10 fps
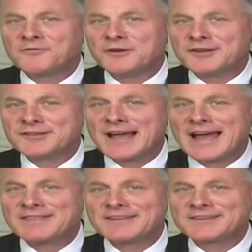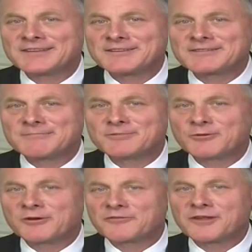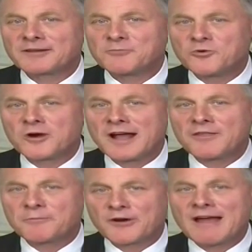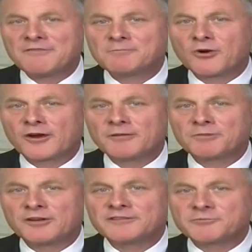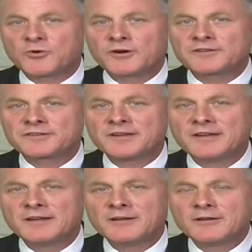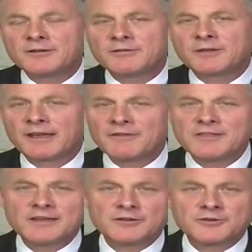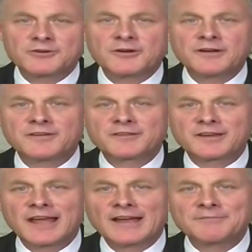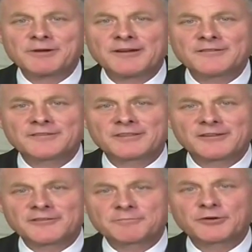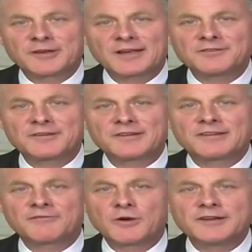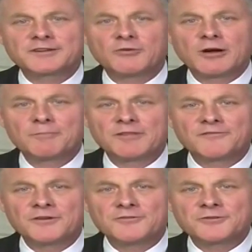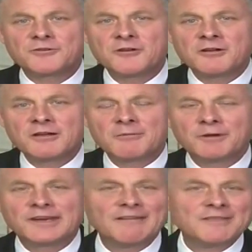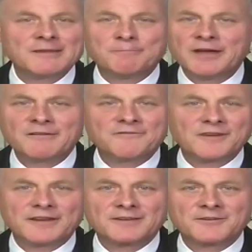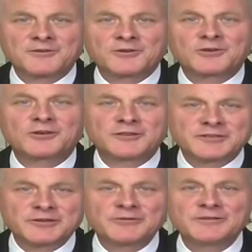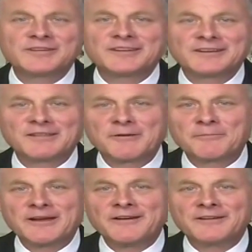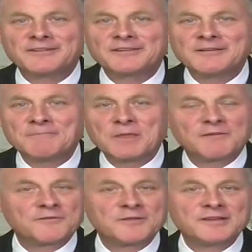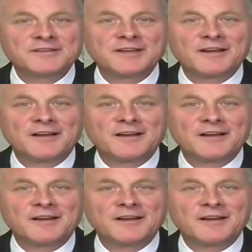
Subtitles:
designed the system to reflect more how the private marketplace works, giving the assurance to taxpayers that there's protections if rates go up in the future, but given the benefit to students and to their parents for these